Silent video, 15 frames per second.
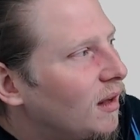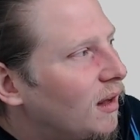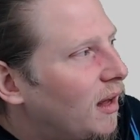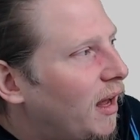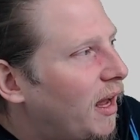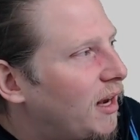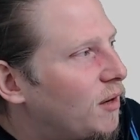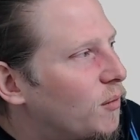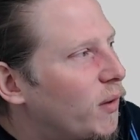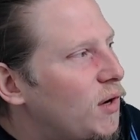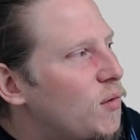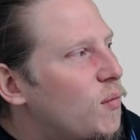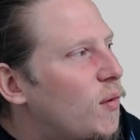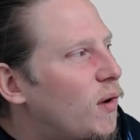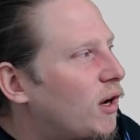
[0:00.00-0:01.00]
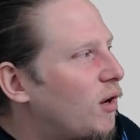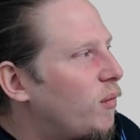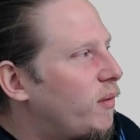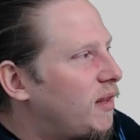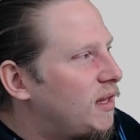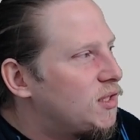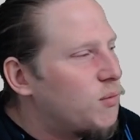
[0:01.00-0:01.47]
And when you're working with
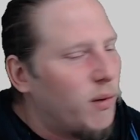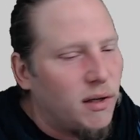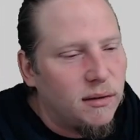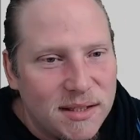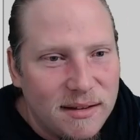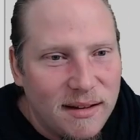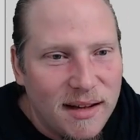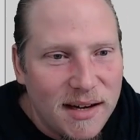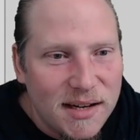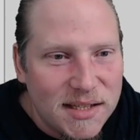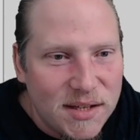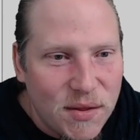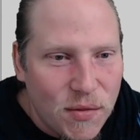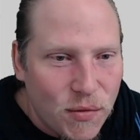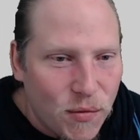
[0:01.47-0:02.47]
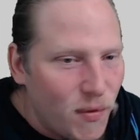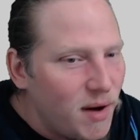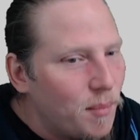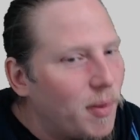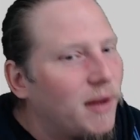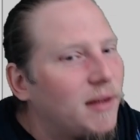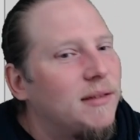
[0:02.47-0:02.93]
this one, there's 3
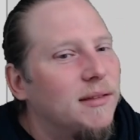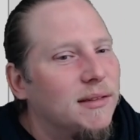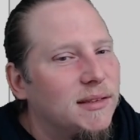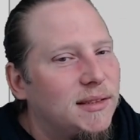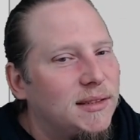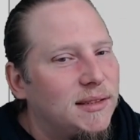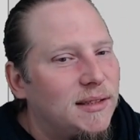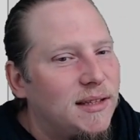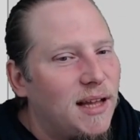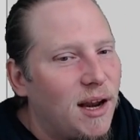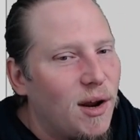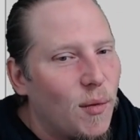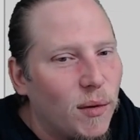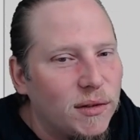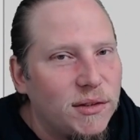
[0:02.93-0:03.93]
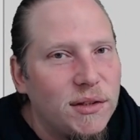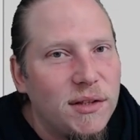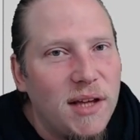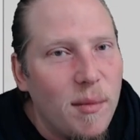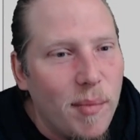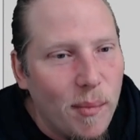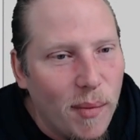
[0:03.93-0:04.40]
buttons that I want you to
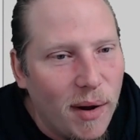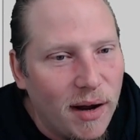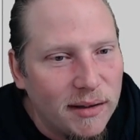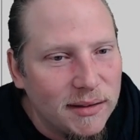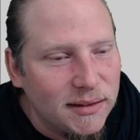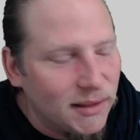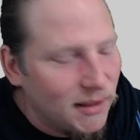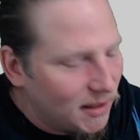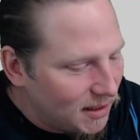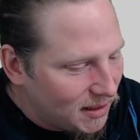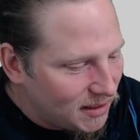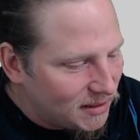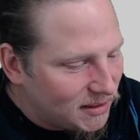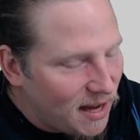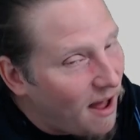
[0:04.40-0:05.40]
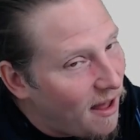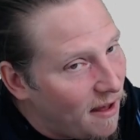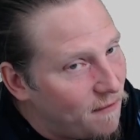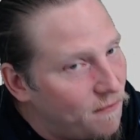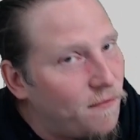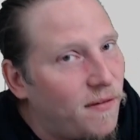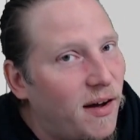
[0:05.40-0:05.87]
keep in mind. It's
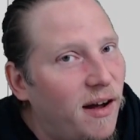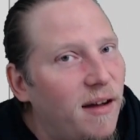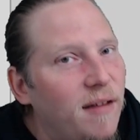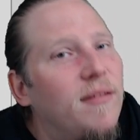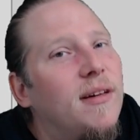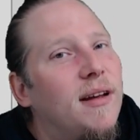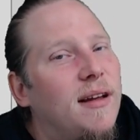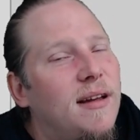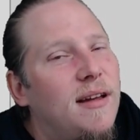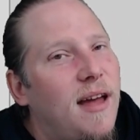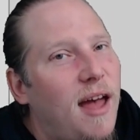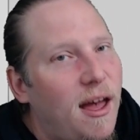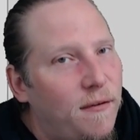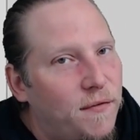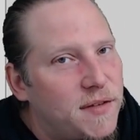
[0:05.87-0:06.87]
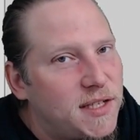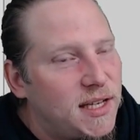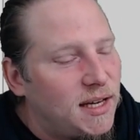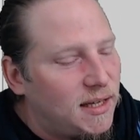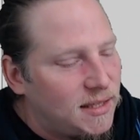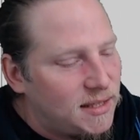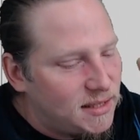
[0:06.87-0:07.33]
F5,
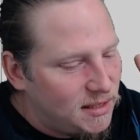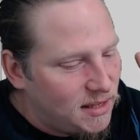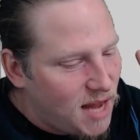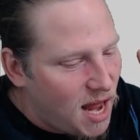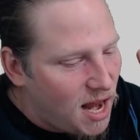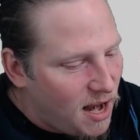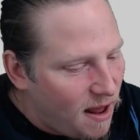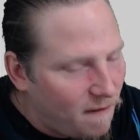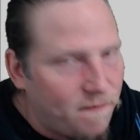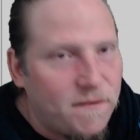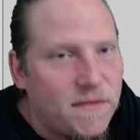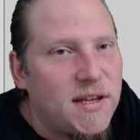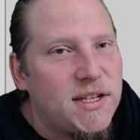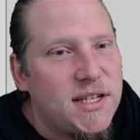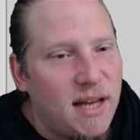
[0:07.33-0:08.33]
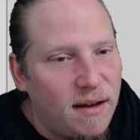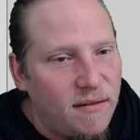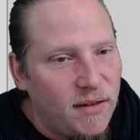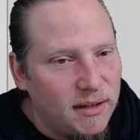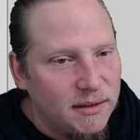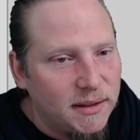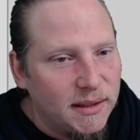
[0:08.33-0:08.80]
F6, and F7.